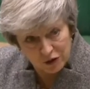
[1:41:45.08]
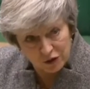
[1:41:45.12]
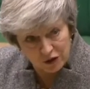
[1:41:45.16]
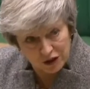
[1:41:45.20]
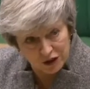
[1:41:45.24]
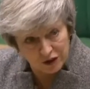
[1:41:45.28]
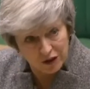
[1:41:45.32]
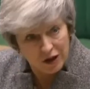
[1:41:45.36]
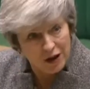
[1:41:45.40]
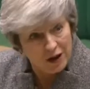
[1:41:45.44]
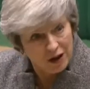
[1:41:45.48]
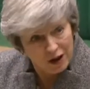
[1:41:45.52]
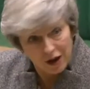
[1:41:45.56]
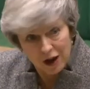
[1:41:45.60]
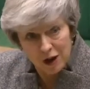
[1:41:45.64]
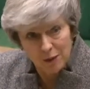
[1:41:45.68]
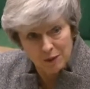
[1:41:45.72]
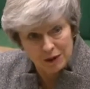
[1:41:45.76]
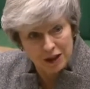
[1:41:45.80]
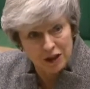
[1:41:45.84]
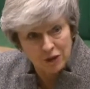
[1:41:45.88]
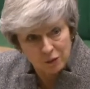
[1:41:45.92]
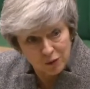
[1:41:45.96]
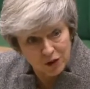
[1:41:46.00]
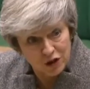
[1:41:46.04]
Union. I
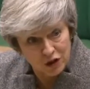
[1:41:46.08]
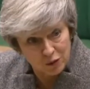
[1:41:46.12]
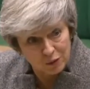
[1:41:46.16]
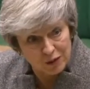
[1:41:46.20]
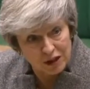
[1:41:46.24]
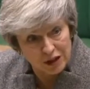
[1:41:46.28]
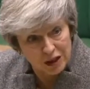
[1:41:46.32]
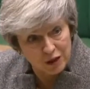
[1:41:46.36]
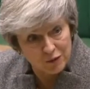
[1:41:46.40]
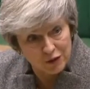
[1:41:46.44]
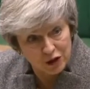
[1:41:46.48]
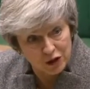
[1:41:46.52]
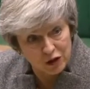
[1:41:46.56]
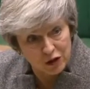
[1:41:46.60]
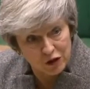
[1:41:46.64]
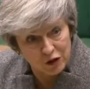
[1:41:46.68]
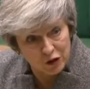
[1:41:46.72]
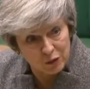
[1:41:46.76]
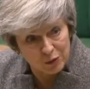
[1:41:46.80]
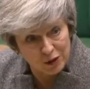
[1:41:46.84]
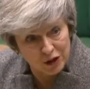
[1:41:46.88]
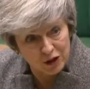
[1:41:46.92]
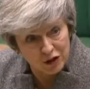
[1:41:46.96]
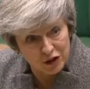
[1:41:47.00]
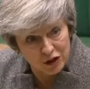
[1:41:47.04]
believe we should be leaving the
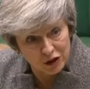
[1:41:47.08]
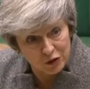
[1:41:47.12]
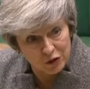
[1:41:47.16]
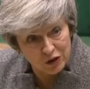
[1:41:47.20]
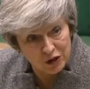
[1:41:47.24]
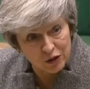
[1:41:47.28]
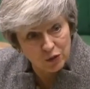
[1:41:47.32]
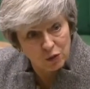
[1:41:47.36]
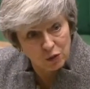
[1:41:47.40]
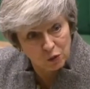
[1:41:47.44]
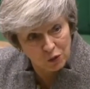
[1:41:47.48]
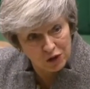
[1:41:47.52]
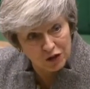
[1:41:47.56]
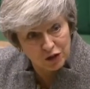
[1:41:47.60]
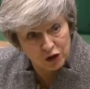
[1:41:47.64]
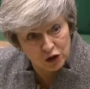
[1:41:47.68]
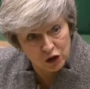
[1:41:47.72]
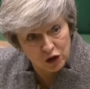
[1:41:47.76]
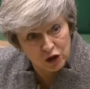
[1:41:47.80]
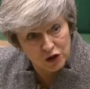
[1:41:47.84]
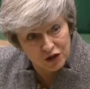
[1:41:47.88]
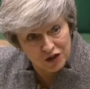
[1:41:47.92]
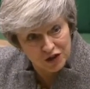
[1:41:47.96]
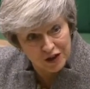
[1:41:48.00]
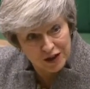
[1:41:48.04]
European Union with a
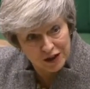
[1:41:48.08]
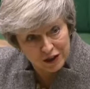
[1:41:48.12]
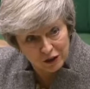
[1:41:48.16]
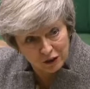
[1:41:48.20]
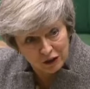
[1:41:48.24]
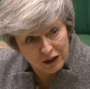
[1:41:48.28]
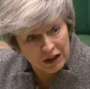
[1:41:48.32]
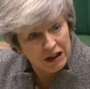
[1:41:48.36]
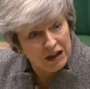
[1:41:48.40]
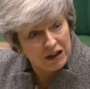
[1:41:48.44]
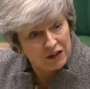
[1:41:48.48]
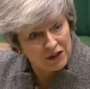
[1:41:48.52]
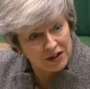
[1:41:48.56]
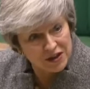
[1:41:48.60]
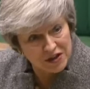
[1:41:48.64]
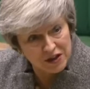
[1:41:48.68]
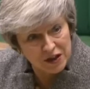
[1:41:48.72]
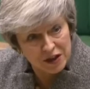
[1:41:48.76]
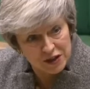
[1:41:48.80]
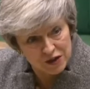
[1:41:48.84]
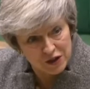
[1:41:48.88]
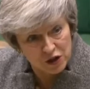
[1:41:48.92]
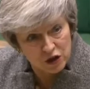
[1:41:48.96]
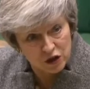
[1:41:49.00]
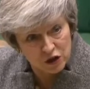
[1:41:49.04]
good deal. This
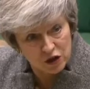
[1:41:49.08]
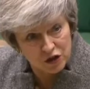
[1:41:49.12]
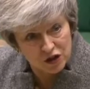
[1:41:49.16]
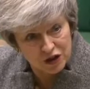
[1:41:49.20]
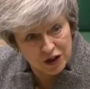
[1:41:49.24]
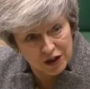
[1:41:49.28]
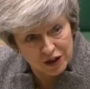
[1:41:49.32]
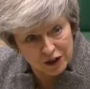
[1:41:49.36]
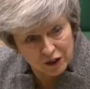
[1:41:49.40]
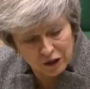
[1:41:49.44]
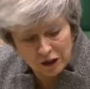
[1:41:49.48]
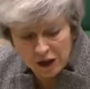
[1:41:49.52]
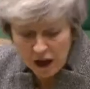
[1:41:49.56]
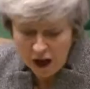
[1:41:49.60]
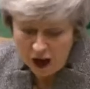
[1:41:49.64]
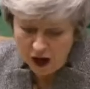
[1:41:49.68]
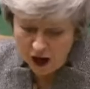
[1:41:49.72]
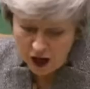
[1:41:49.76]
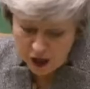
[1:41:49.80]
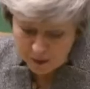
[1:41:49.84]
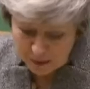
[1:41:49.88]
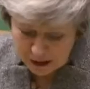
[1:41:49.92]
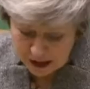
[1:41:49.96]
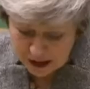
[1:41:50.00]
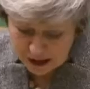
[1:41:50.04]
is a good deal.
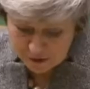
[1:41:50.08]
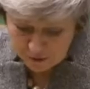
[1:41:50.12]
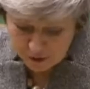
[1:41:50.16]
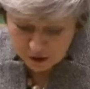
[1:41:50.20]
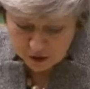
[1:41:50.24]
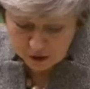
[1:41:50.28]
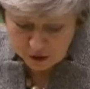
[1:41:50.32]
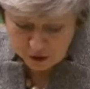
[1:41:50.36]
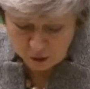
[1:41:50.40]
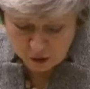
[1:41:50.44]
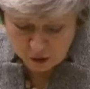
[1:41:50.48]
I believe that